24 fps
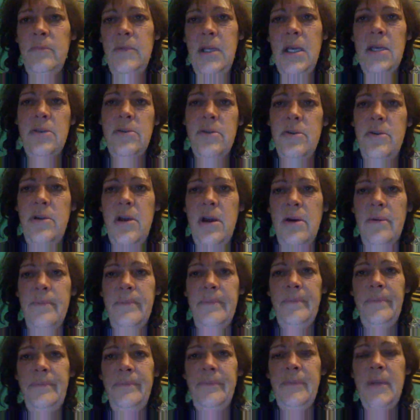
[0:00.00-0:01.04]
Yes or no.
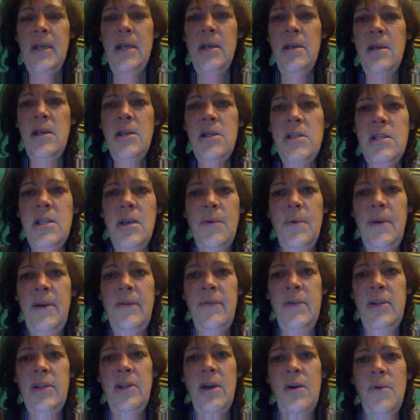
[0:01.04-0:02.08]
So
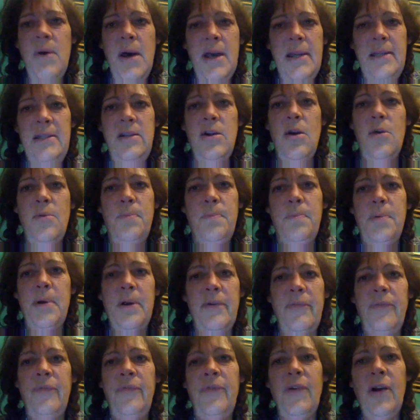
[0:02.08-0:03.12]
even though I don't
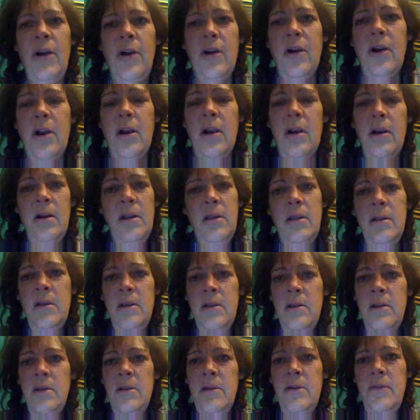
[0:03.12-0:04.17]
prefer
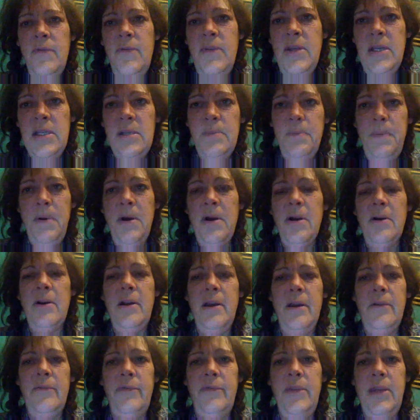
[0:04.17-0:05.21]
this
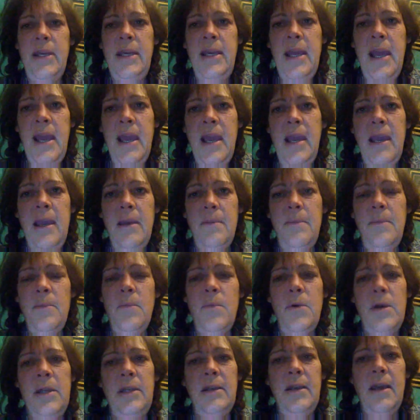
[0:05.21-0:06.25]
part of the game.
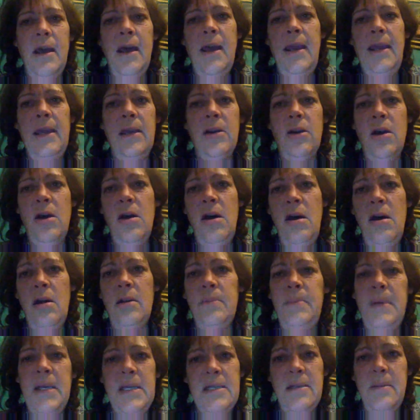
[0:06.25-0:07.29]
When Gaia
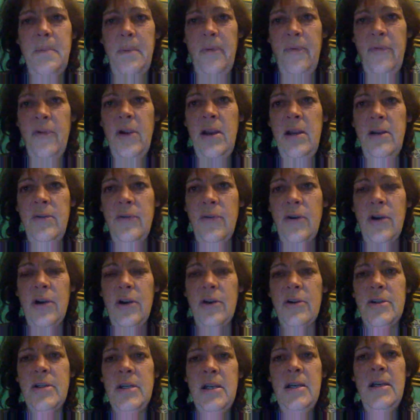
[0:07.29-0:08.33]
called, because I'm a friend of
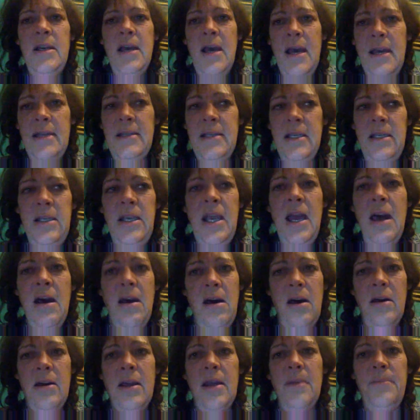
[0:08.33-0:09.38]
hers, I said, Yeah,
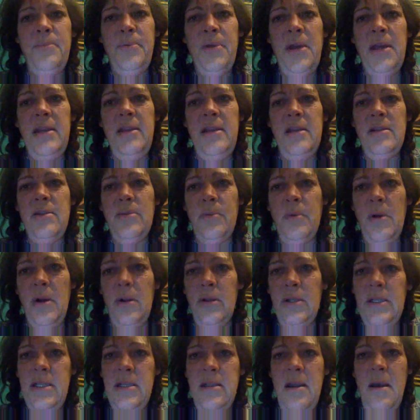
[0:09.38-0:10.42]
I'll come play this
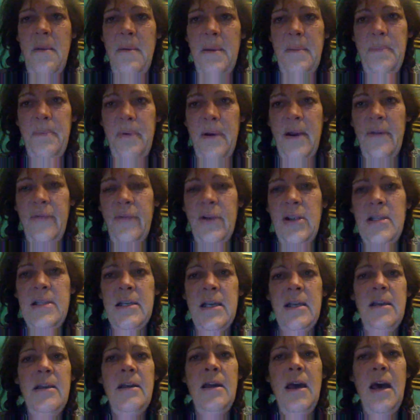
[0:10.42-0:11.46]
role. It's not my preference.
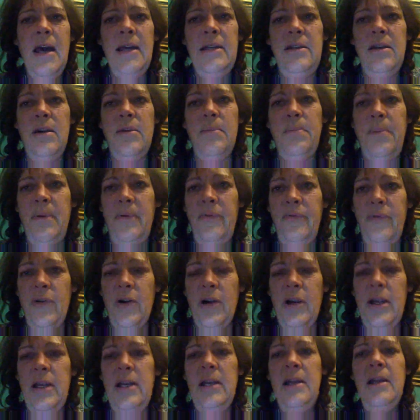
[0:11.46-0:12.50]
I don't
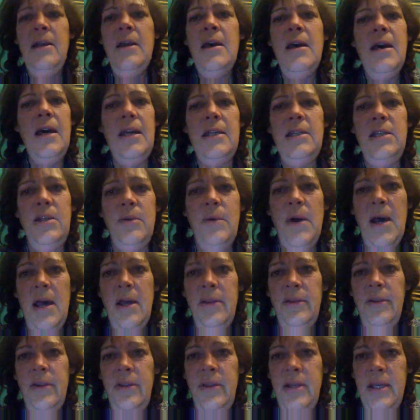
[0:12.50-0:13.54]
prefer it. I do
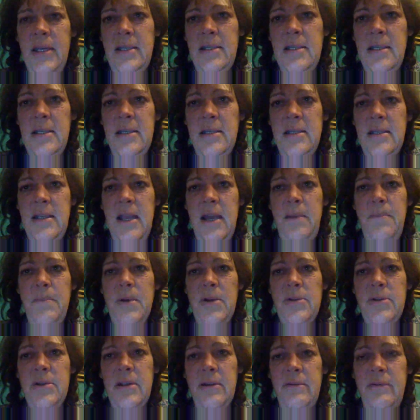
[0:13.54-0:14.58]
other things instead
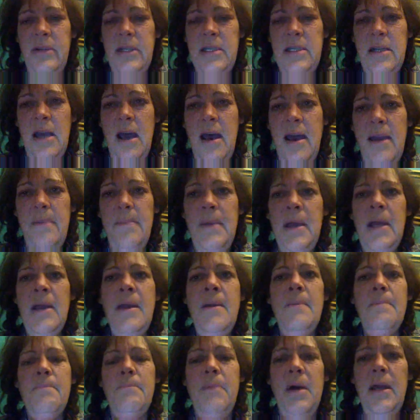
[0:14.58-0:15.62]
most of the time,
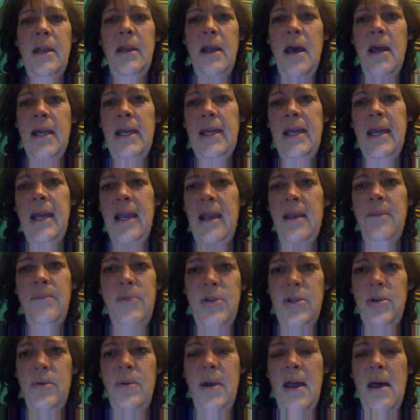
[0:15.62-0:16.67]
but I came
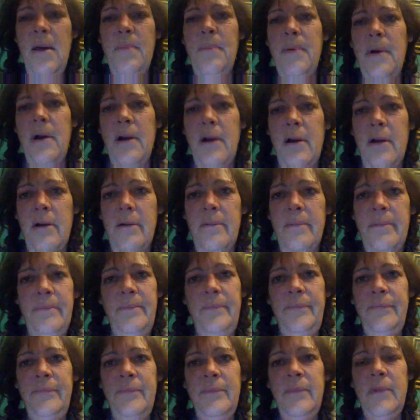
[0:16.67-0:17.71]
to help her.
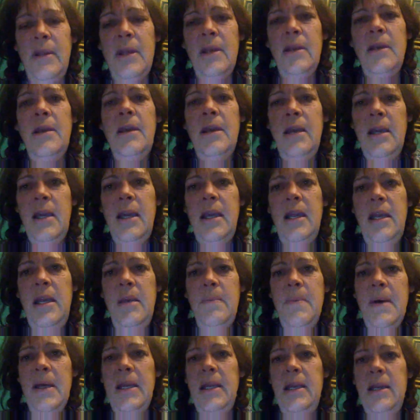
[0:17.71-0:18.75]

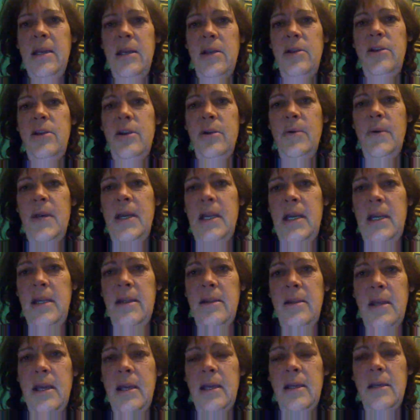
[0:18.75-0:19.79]
Anybody can do
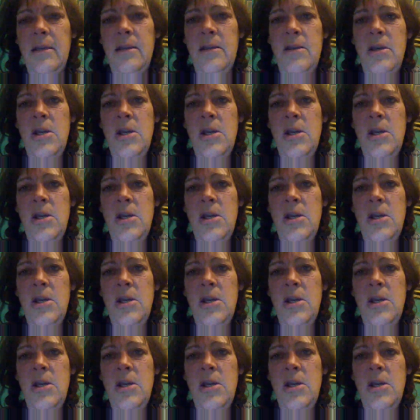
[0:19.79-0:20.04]
anything.